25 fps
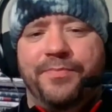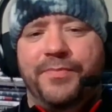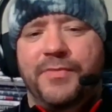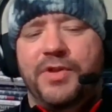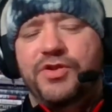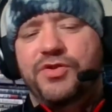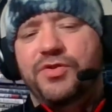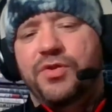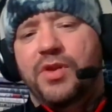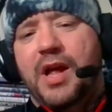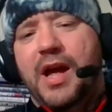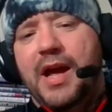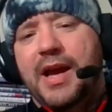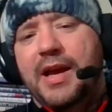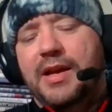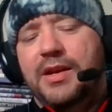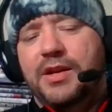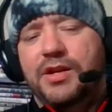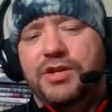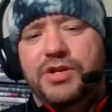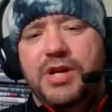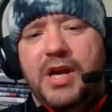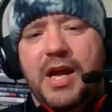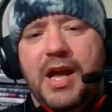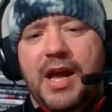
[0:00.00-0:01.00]
Did you like it?
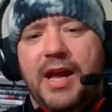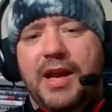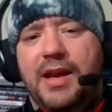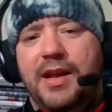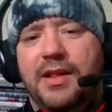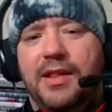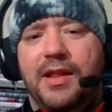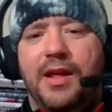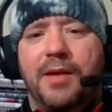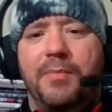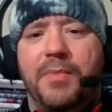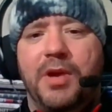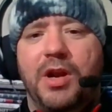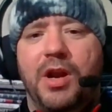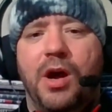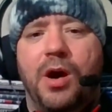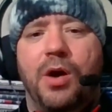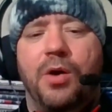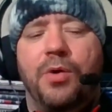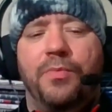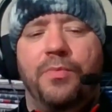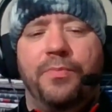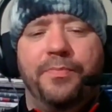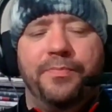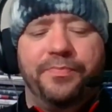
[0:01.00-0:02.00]
Did you hate it? Let me
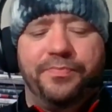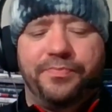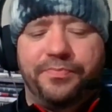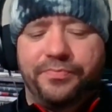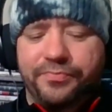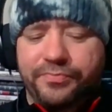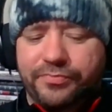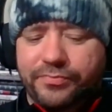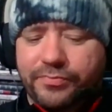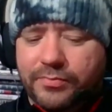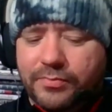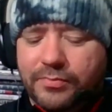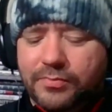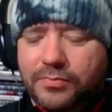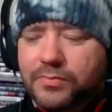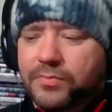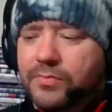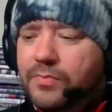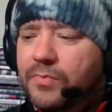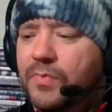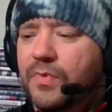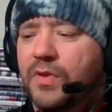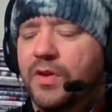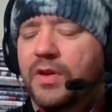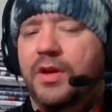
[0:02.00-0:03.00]
know.
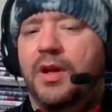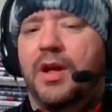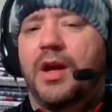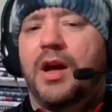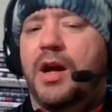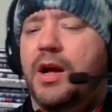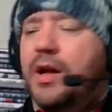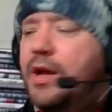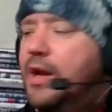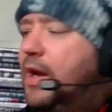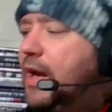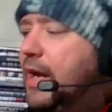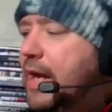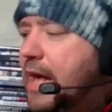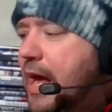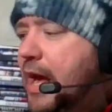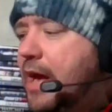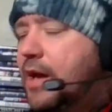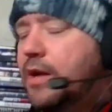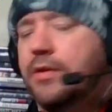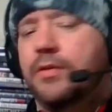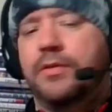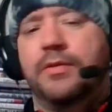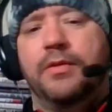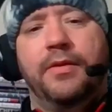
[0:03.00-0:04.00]
And
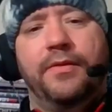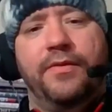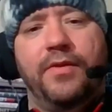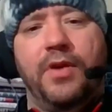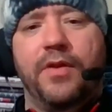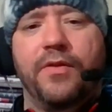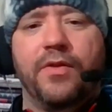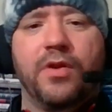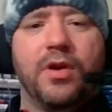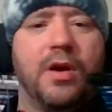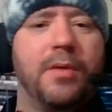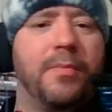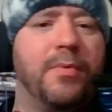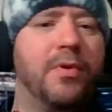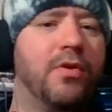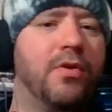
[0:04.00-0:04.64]
again, if you ever come